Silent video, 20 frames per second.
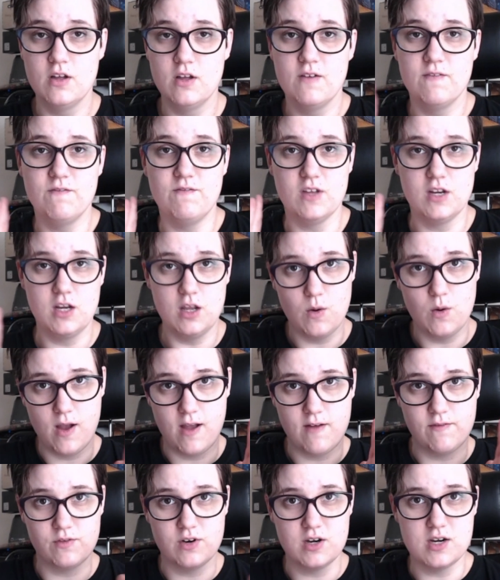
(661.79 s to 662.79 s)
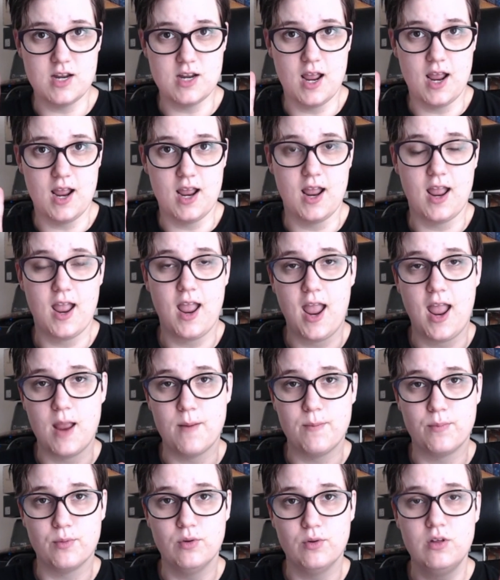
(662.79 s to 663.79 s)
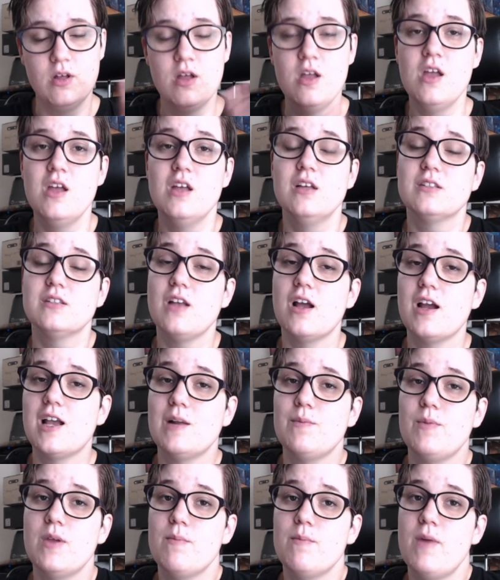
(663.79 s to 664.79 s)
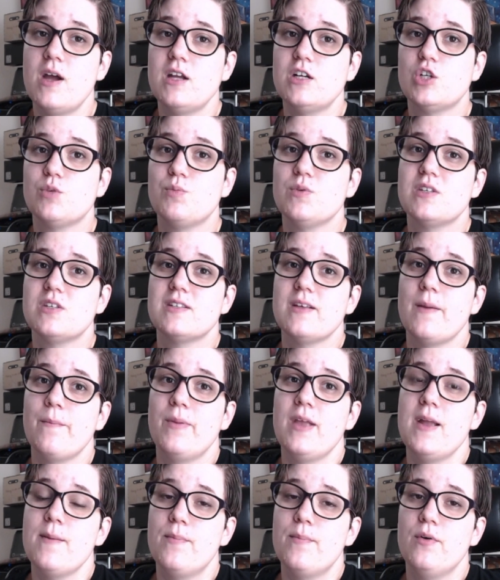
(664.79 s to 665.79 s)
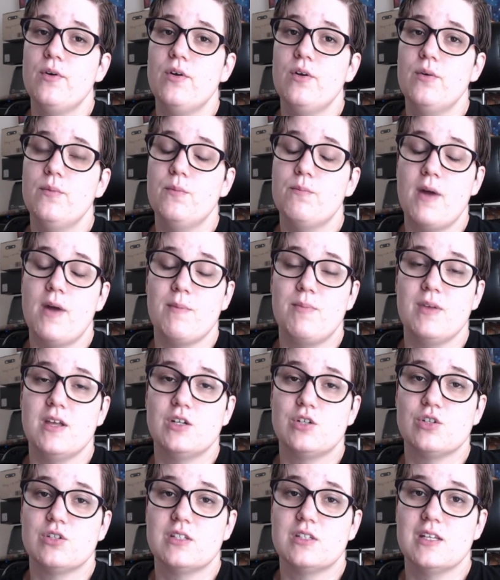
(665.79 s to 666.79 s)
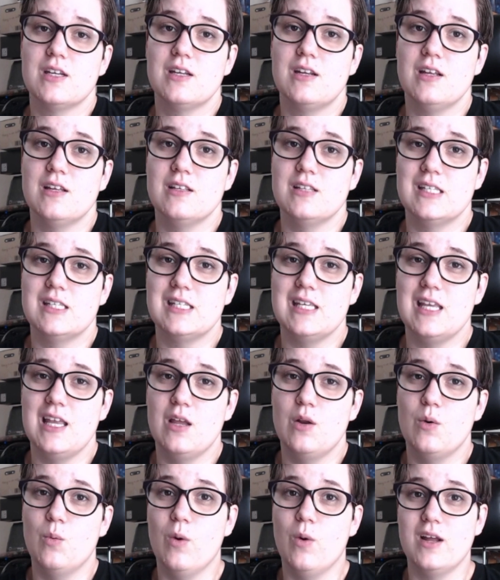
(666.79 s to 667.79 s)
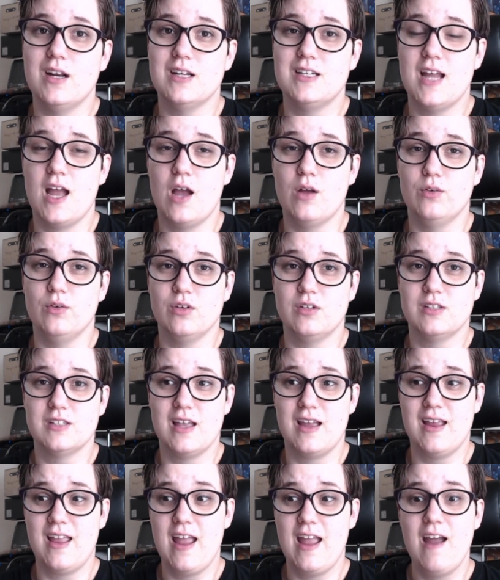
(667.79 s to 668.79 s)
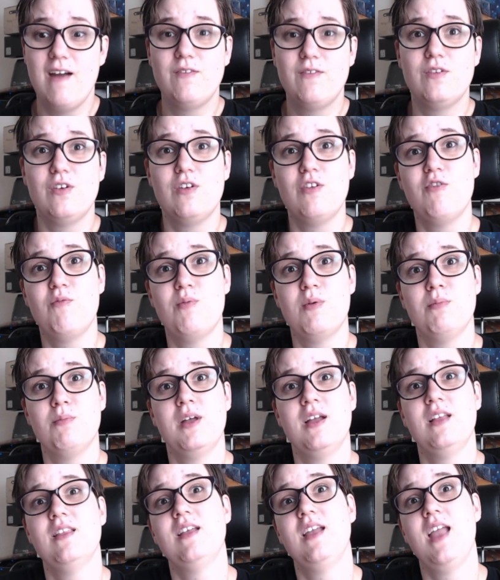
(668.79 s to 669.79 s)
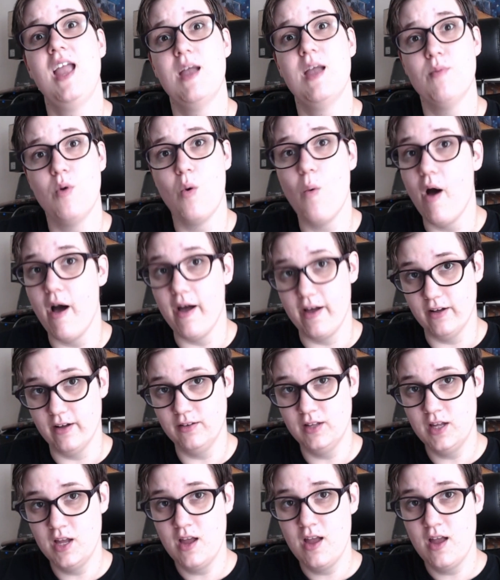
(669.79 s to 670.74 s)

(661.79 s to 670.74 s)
Video Every Day April. It's not going to be much, but some people might be interested in seeing what a town looks like after you've been playing the game a while.